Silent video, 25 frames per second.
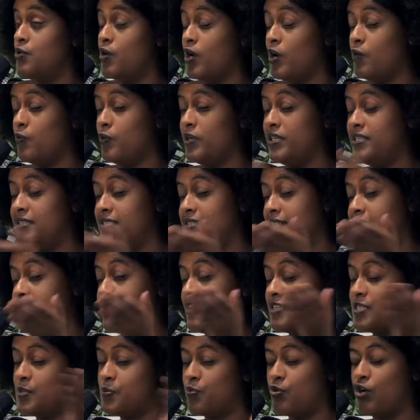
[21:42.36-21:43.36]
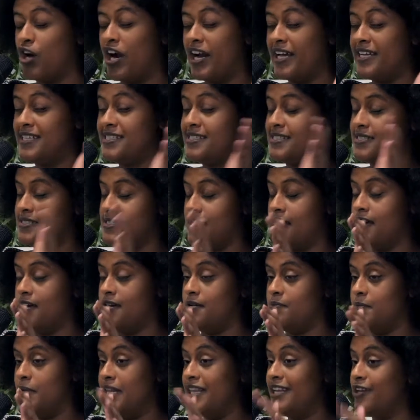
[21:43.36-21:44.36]
We discussed price a
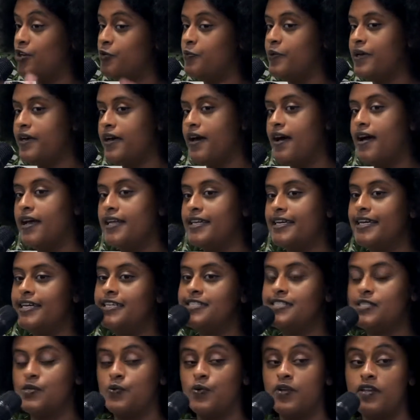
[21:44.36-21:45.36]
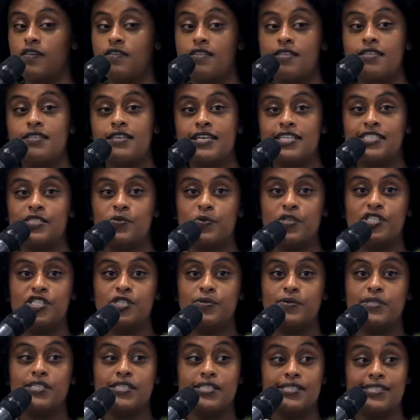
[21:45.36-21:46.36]
little bit earlier. So one of the things we do
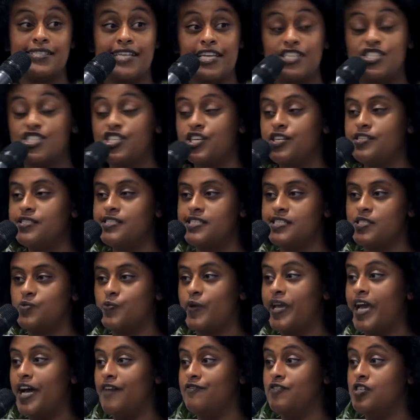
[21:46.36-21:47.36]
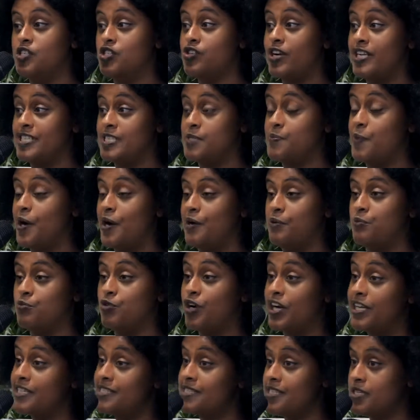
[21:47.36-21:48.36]
at Sancho's is we have a transparent
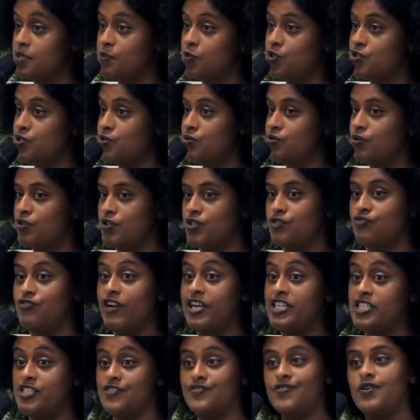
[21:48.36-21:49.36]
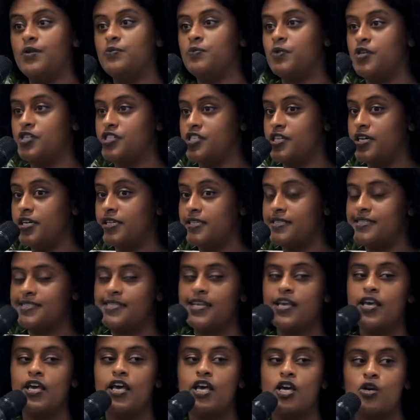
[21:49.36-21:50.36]
pricing model on a range of our products
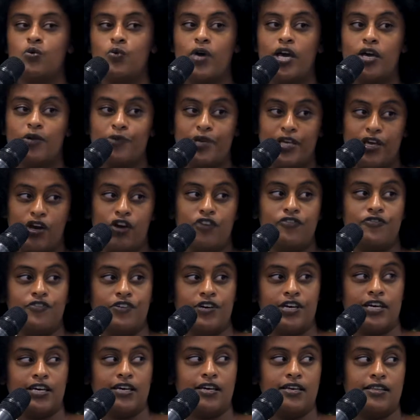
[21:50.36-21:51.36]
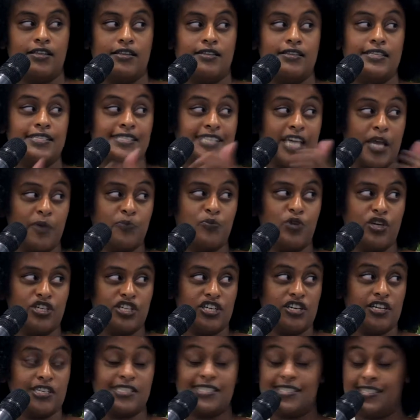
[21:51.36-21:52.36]
where we offer the same
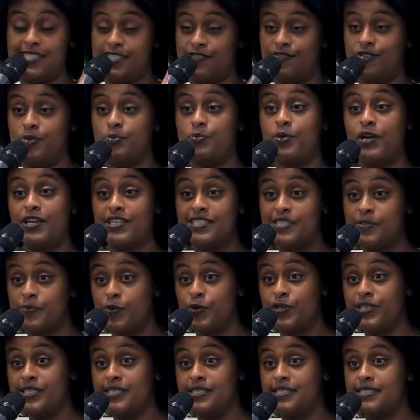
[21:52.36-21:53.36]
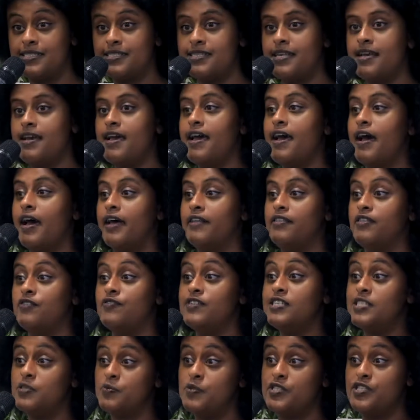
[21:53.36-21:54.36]
product at different price points. And the
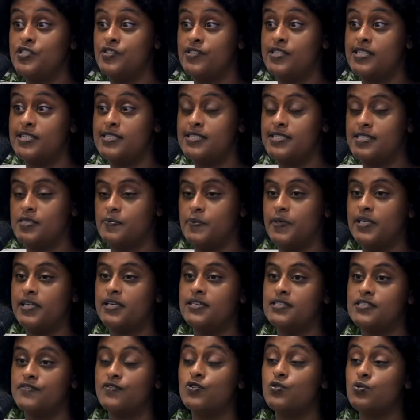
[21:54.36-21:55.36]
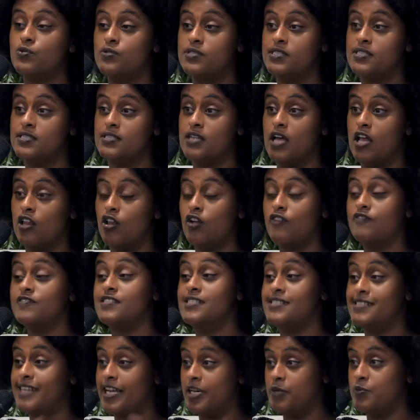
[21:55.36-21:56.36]
reason we do this is because, of course, a lot of
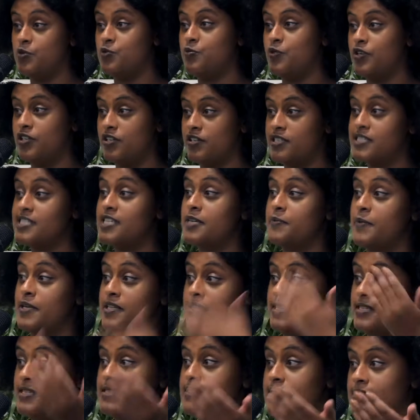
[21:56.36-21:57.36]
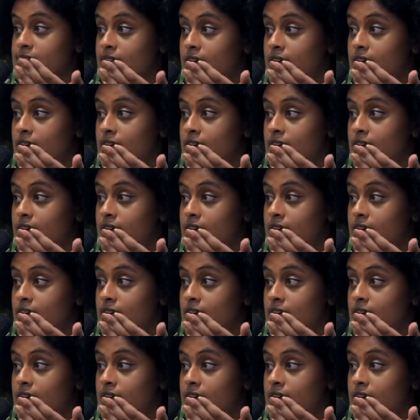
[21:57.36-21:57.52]
sustainable products come at this,